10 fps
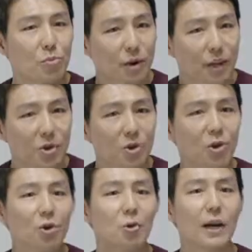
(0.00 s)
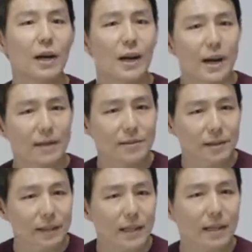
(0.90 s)
bringing you a
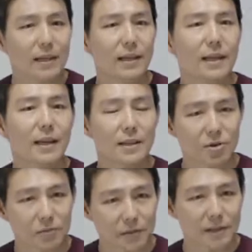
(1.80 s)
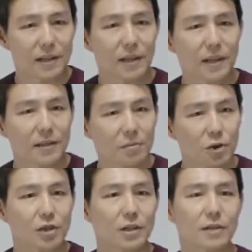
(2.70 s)
sleek and sophisticated
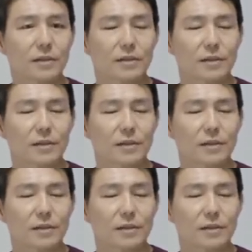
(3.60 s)
machine.